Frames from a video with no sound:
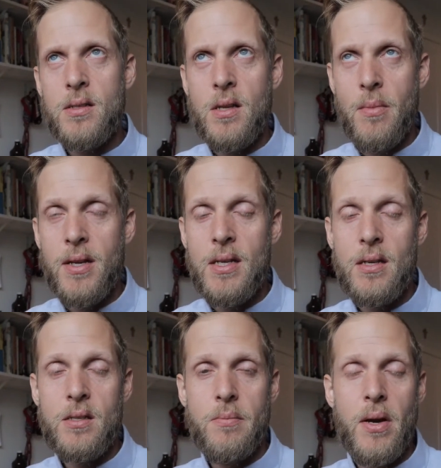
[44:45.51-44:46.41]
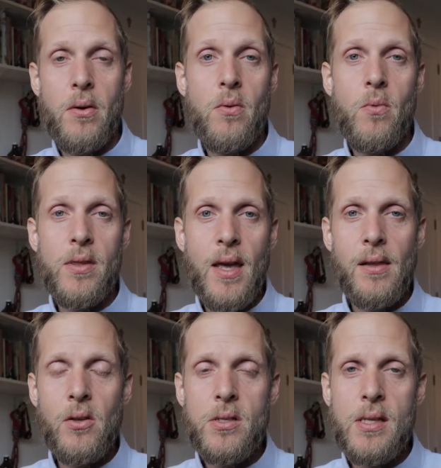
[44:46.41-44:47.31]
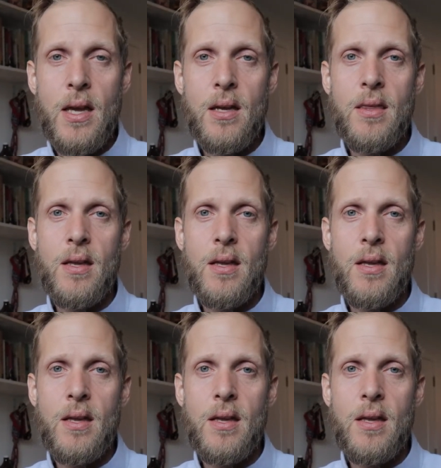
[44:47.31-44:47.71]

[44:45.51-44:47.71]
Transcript: some ideas about what that looks like,